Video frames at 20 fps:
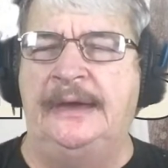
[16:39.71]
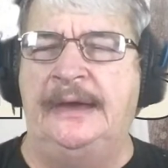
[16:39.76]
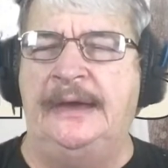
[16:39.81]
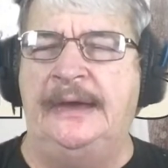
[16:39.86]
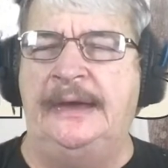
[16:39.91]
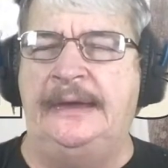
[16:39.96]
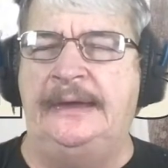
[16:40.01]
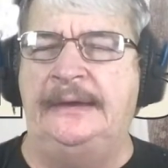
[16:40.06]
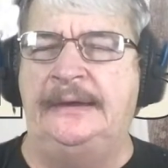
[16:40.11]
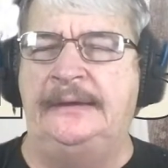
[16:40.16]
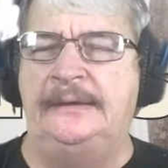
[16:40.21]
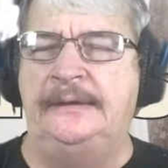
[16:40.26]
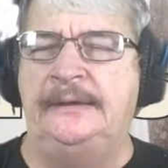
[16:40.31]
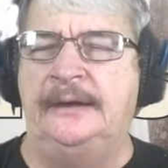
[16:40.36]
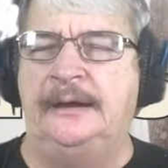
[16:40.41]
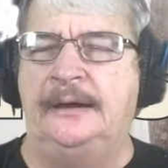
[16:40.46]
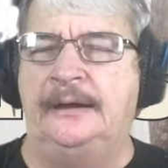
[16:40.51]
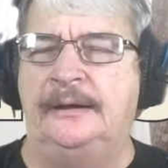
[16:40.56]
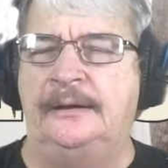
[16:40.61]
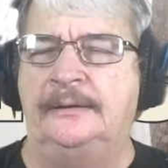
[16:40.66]
And
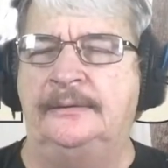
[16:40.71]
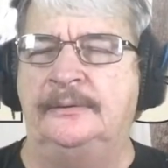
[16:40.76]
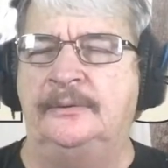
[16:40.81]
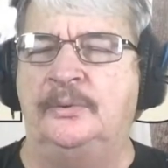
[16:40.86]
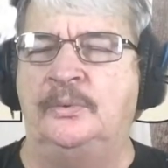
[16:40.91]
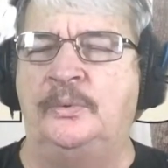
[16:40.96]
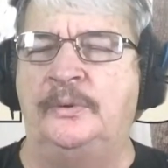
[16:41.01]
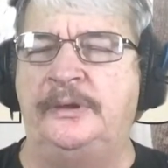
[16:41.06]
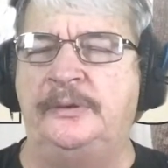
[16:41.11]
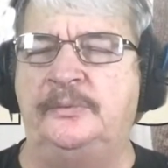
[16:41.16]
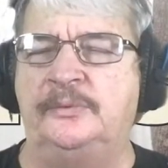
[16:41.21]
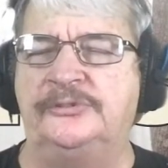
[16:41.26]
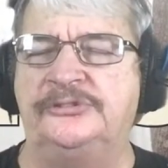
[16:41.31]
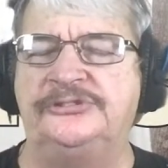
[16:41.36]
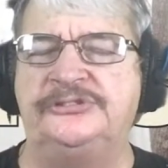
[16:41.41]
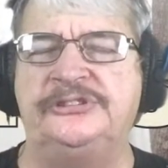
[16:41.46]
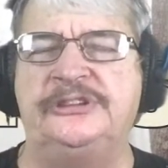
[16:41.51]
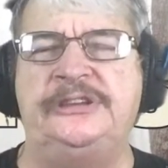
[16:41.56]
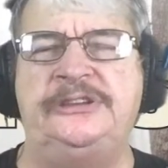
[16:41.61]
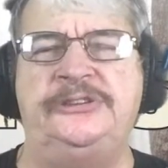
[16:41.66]
we will
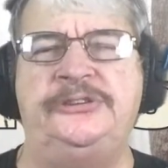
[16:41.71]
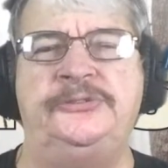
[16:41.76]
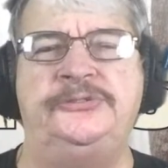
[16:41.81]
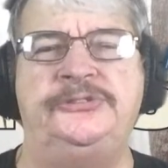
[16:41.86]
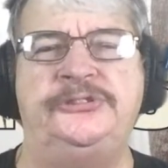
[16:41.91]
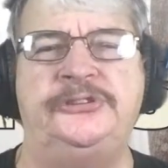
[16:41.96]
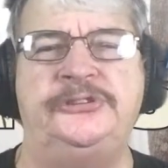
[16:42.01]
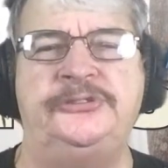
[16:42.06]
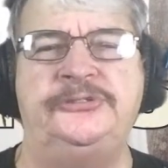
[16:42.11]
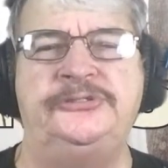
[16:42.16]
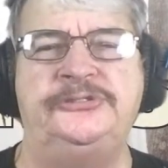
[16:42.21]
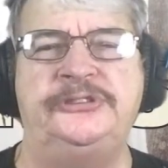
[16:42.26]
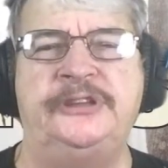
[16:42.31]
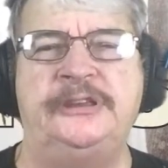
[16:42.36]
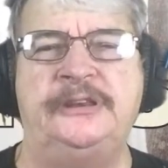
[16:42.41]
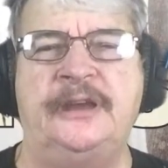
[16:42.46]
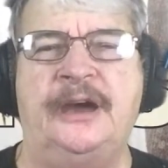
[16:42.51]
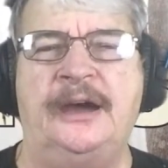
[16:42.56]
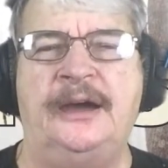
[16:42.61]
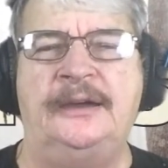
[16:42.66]
see you
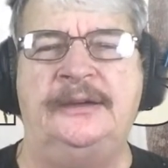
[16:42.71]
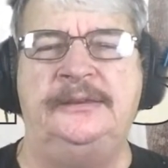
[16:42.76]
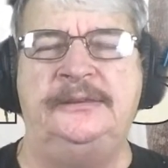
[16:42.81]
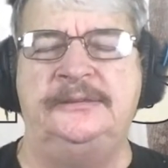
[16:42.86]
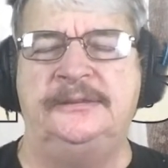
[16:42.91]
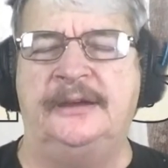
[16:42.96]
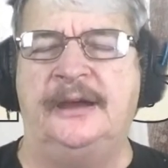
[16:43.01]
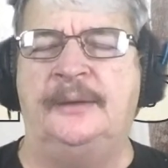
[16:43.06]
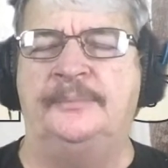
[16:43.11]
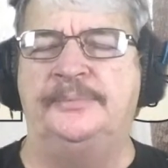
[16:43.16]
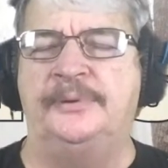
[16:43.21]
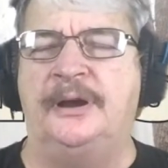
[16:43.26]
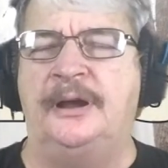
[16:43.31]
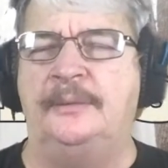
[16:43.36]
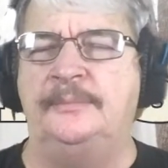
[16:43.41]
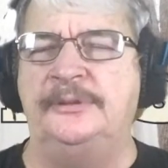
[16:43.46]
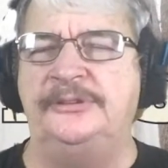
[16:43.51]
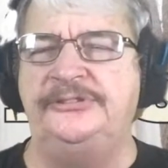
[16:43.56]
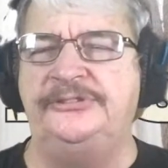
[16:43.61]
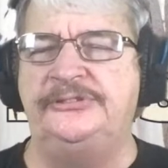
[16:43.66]
Tuesday night, I
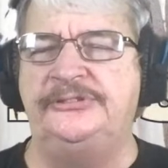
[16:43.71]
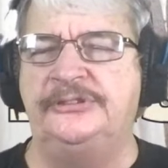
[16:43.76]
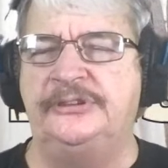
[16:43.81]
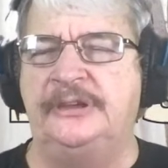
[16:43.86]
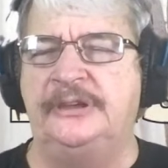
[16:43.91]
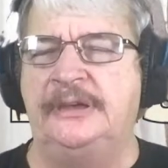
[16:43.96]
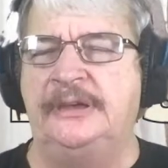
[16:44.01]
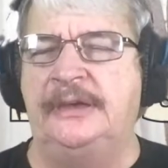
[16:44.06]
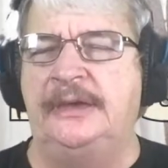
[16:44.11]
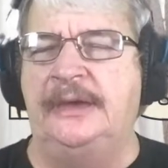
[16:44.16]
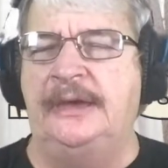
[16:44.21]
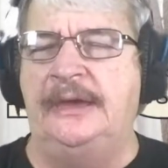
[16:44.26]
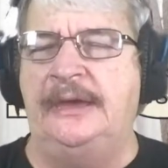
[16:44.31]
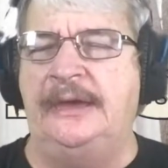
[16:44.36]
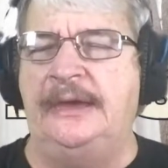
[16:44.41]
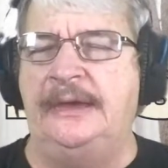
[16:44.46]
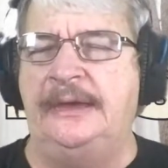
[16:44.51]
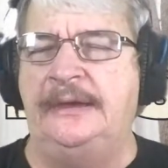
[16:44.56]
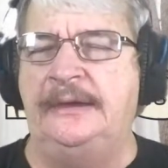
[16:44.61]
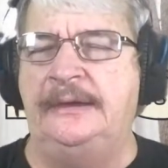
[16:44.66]
promise.
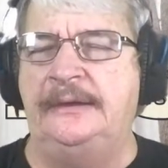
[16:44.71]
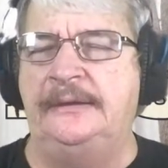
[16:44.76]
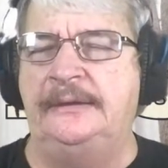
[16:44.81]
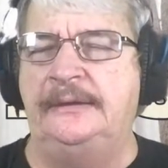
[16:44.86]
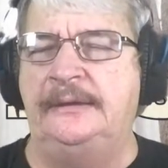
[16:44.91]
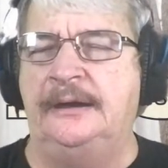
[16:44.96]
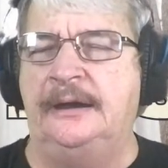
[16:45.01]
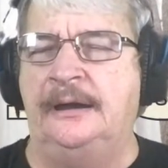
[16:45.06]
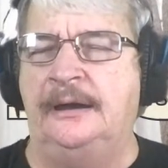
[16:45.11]
And